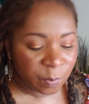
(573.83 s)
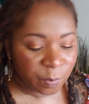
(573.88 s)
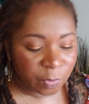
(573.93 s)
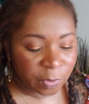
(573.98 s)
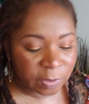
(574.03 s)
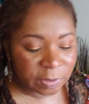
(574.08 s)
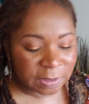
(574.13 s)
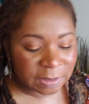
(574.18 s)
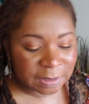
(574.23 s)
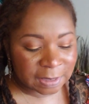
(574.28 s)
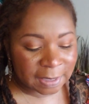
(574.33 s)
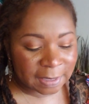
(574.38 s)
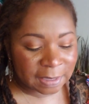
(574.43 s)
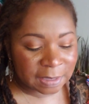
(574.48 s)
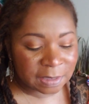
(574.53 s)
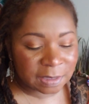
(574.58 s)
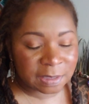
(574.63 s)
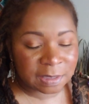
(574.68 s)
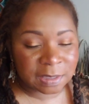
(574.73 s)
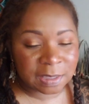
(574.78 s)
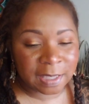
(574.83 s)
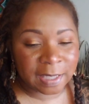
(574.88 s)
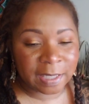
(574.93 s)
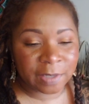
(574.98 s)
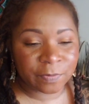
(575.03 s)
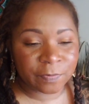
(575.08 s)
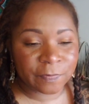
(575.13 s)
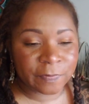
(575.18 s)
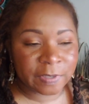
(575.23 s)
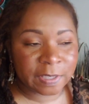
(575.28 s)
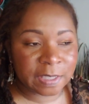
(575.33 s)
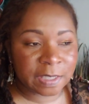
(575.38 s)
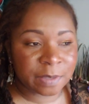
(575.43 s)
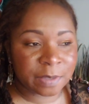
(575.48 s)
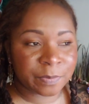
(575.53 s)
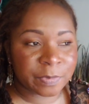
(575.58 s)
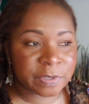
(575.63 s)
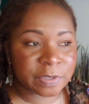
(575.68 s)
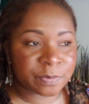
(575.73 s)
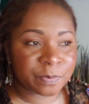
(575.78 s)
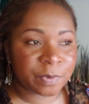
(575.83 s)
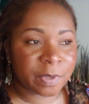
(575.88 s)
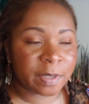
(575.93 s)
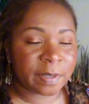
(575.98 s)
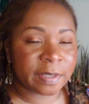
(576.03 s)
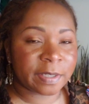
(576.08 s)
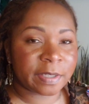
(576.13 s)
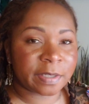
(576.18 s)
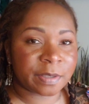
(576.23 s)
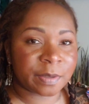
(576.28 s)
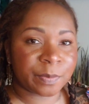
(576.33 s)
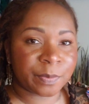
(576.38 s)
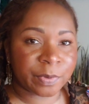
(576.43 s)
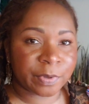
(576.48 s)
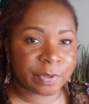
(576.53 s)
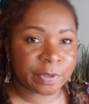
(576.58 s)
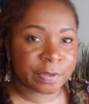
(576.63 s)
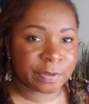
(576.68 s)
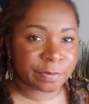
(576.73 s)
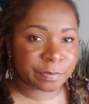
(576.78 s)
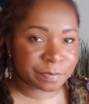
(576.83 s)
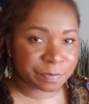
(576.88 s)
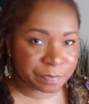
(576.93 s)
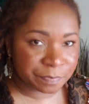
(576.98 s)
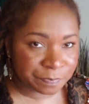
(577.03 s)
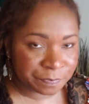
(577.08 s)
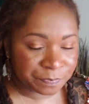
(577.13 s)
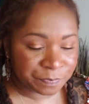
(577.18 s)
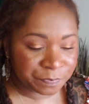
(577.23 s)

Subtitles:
More than likely that flame is probably going to burn